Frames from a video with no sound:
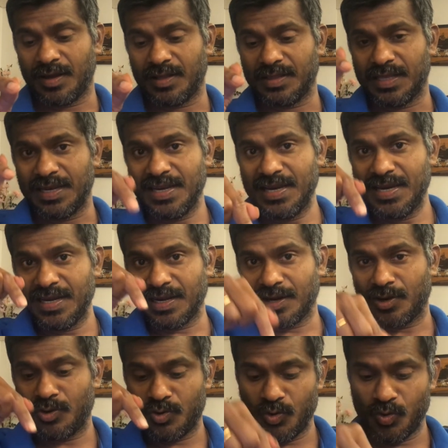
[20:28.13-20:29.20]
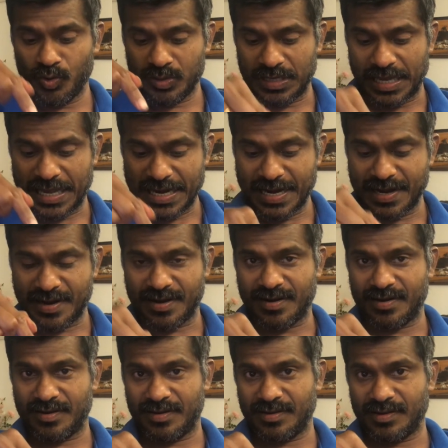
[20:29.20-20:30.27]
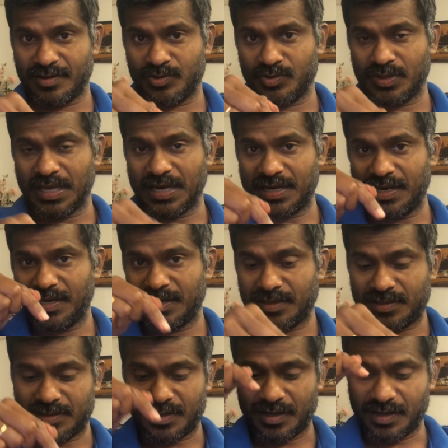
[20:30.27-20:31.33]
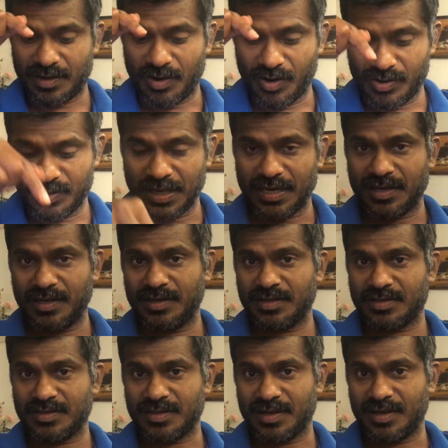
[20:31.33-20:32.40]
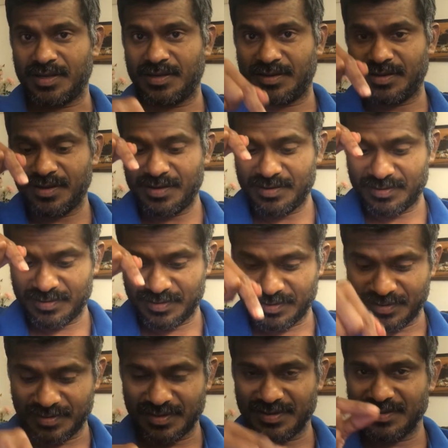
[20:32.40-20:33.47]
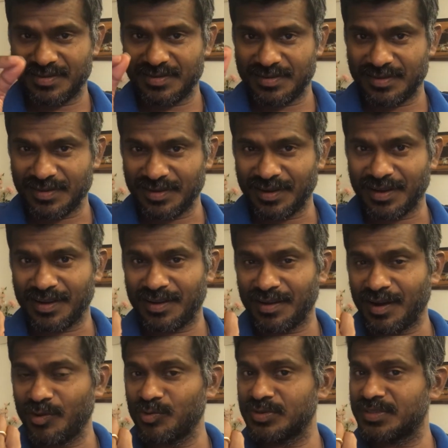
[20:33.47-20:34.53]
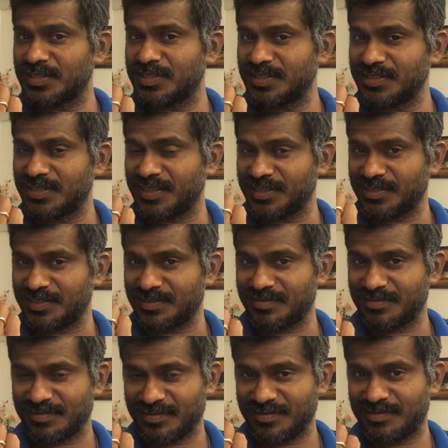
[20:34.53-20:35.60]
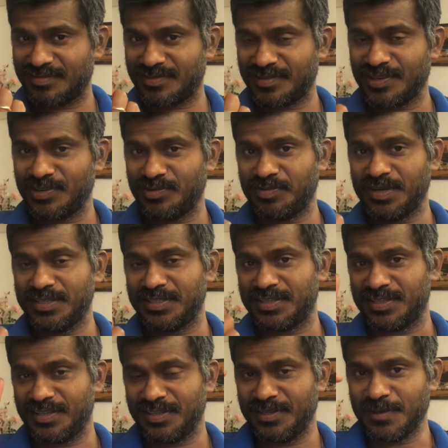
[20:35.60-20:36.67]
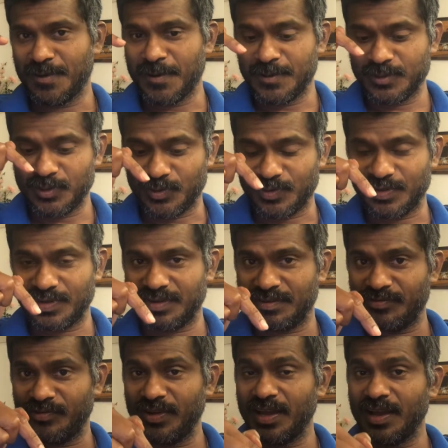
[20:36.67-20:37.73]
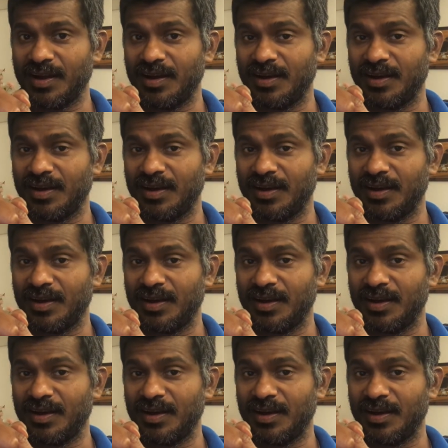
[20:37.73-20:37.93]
the needle goes in to that intestine on that intestine yeah how is the sensation can you imagine so we